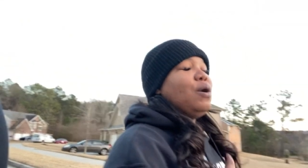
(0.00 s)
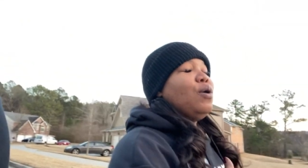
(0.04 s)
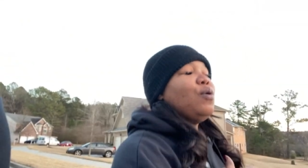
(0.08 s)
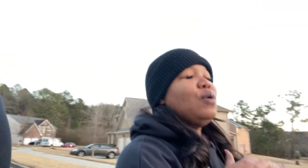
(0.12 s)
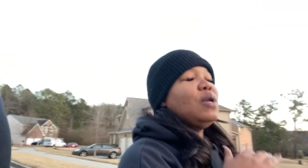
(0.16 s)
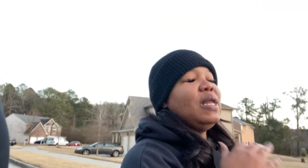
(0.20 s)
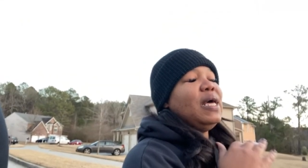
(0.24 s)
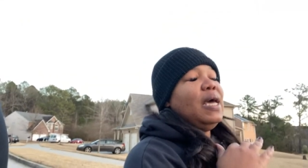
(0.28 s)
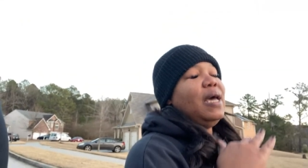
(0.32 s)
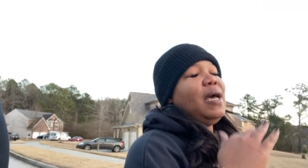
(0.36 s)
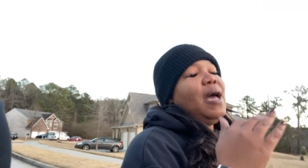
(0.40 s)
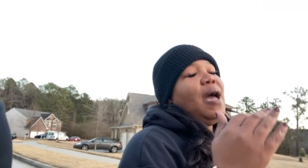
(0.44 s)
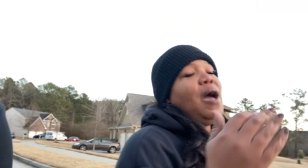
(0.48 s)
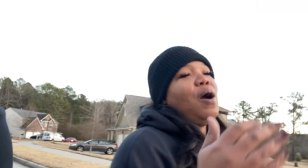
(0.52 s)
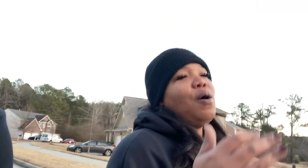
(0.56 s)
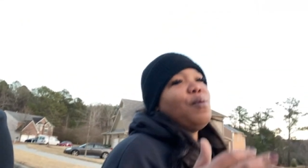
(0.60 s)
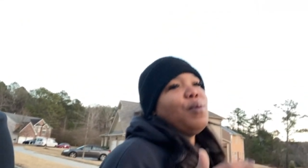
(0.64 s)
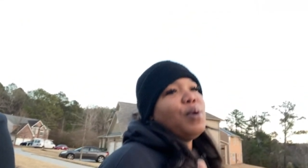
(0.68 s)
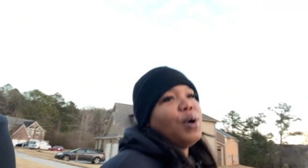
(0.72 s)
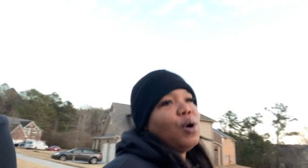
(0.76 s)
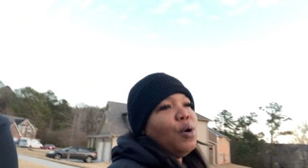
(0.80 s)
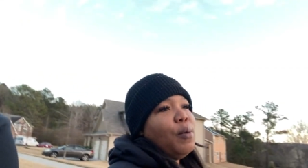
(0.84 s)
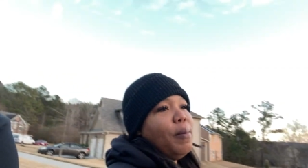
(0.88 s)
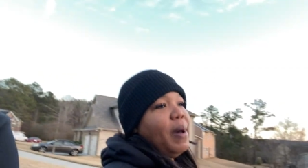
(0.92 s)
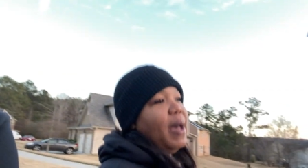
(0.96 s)
don't let an
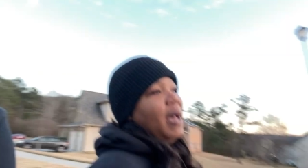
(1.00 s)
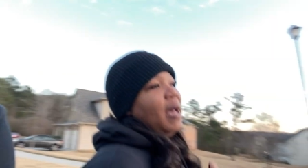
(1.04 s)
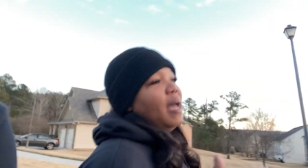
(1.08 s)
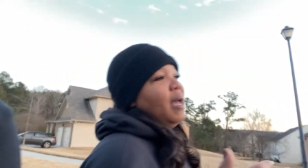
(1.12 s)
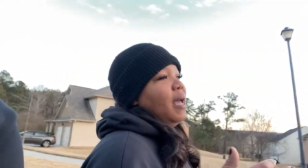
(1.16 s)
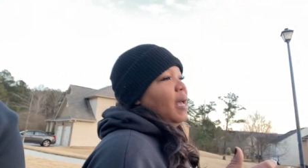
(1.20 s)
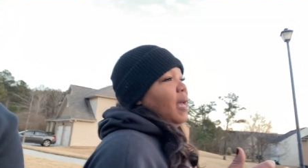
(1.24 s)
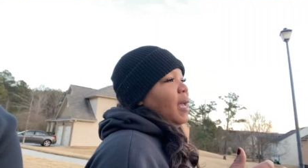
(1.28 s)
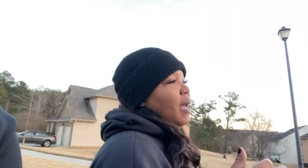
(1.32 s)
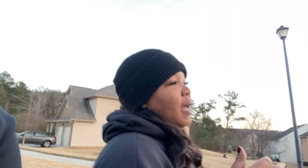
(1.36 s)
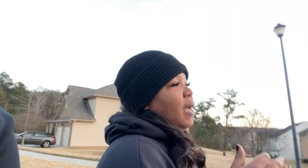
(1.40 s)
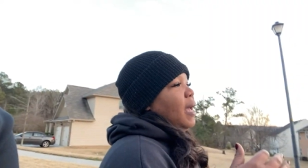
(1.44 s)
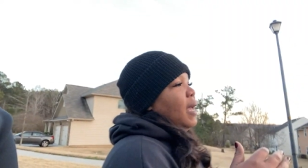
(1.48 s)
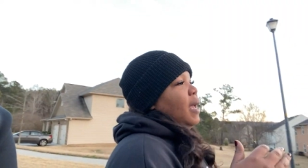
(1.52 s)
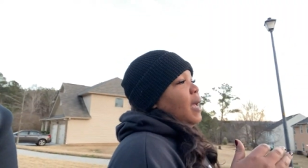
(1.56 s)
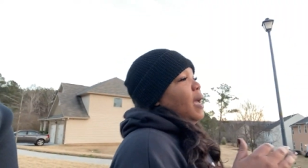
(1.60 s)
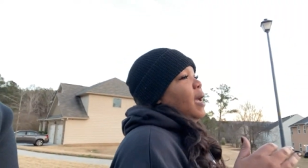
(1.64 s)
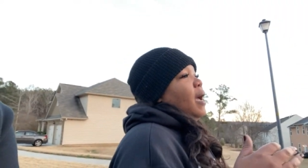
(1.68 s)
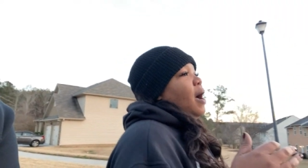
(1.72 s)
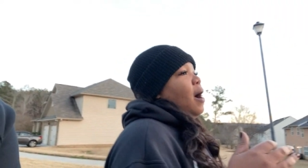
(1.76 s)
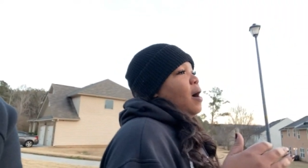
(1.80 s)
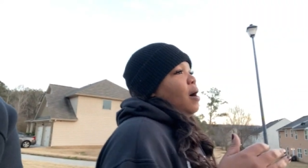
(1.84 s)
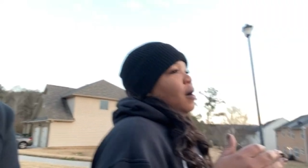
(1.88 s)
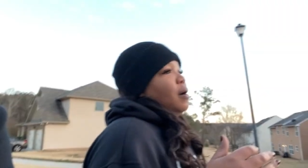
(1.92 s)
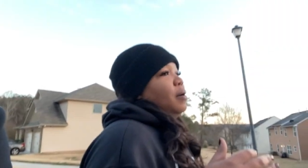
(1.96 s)
hour go by.
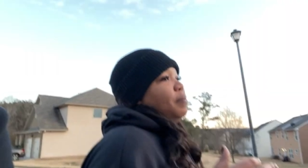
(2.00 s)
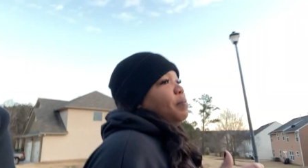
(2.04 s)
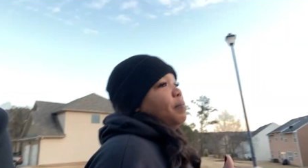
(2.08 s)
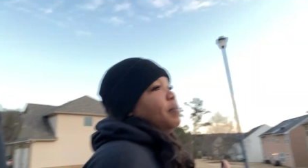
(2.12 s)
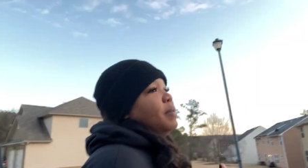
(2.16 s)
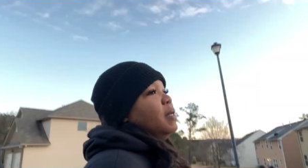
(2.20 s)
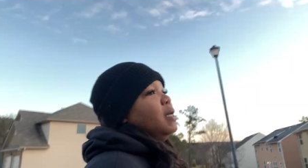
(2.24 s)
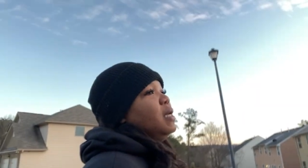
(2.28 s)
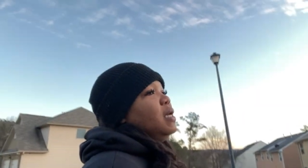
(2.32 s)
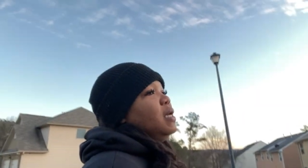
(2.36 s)
Um,